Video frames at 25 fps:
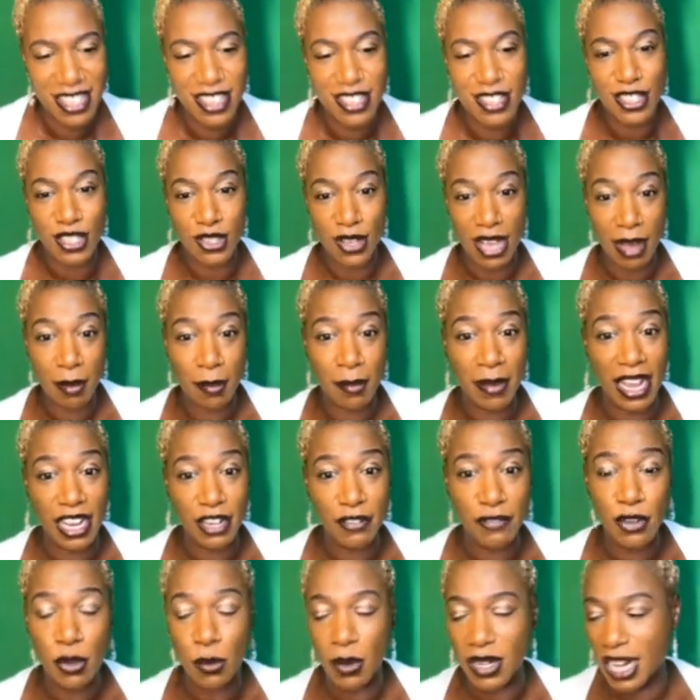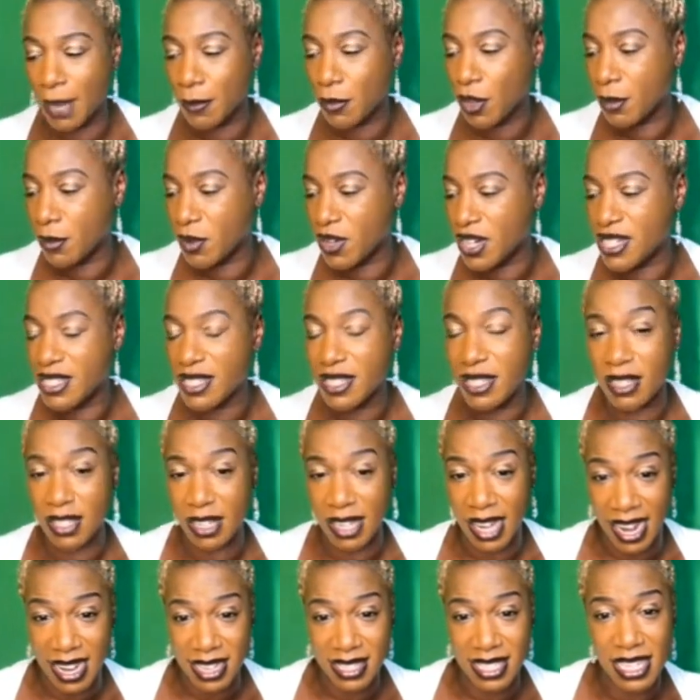So I'm mindful when I'm
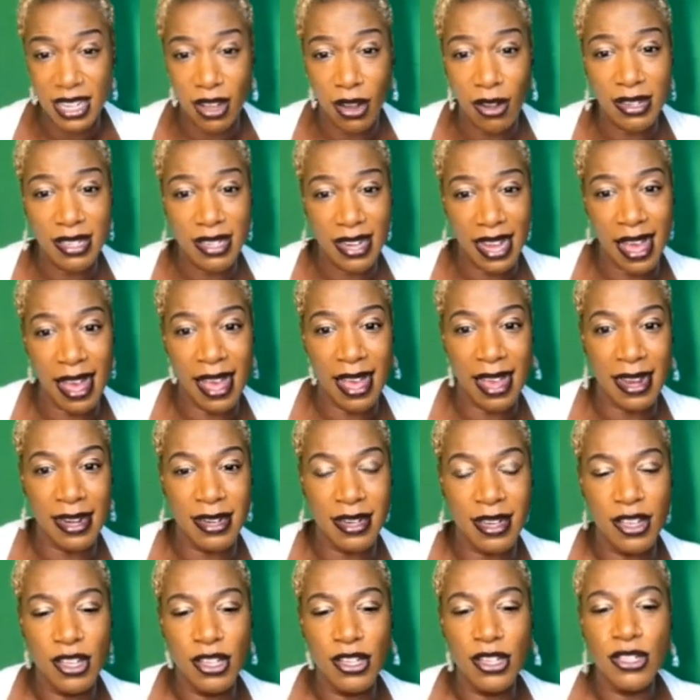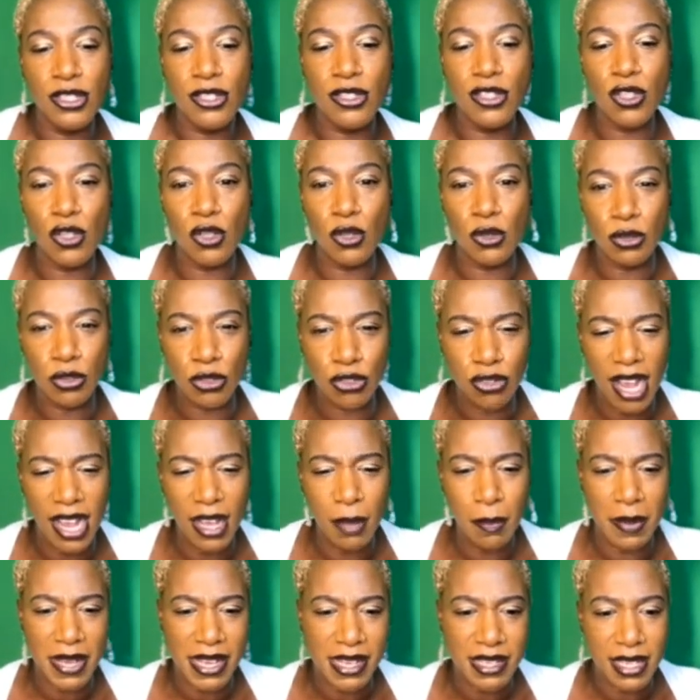communicating online to try
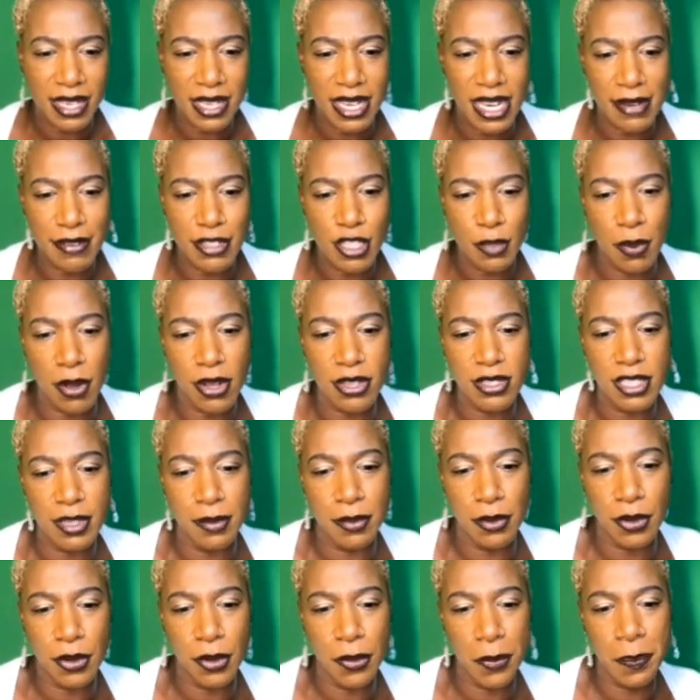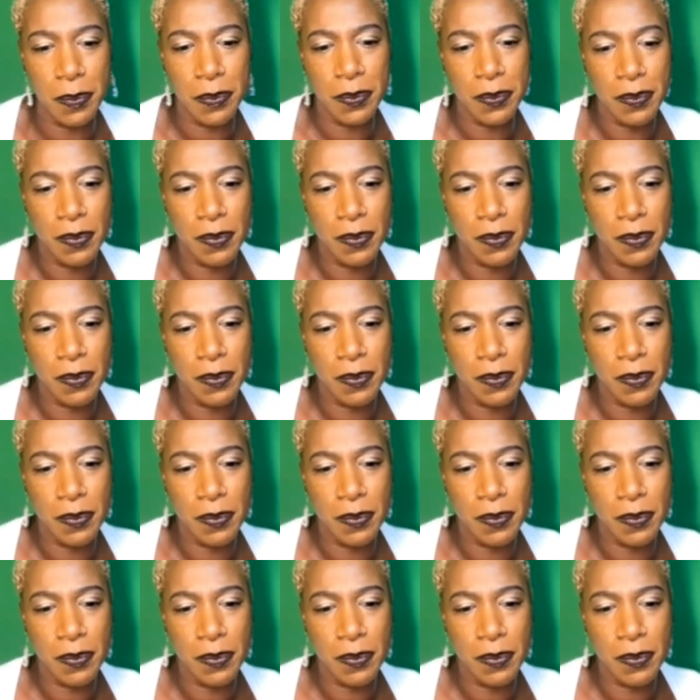and be as clear as possible.